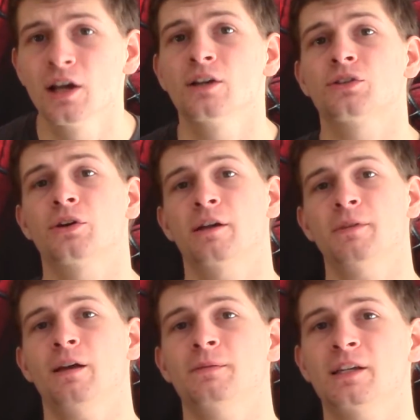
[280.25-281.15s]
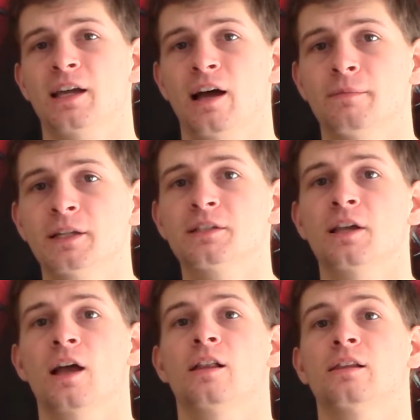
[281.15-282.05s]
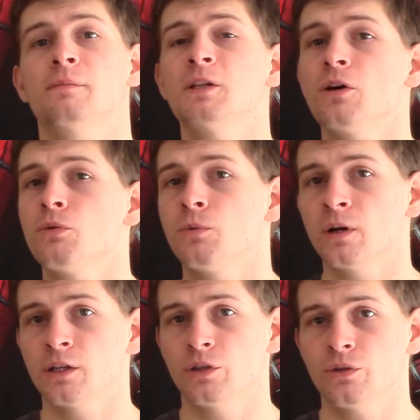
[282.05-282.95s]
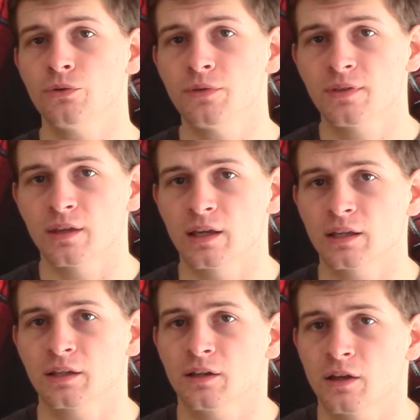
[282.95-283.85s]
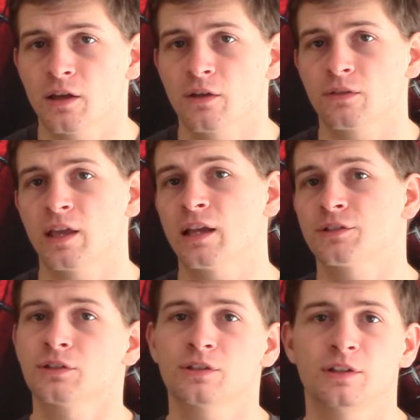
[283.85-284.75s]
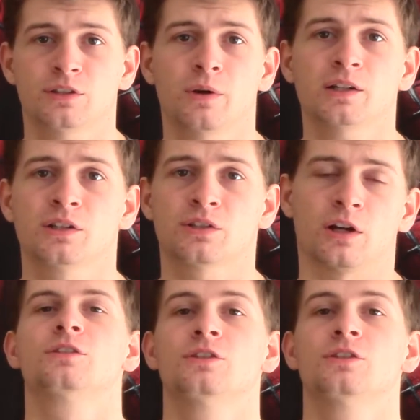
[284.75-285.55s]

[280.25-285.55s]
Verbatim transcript: So hit me up in the comments, let me know what you think the answer to these questions are.